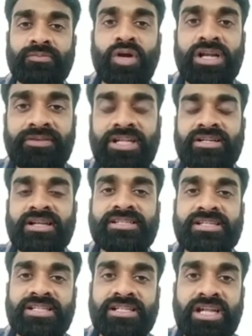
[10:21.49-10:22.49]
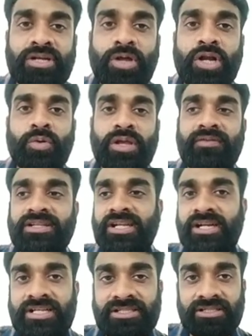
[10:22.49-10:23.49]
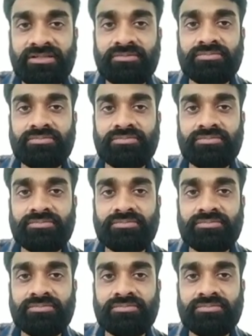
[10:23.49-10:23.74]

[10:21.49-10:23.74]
whatever the transaction that you are doing, whether it is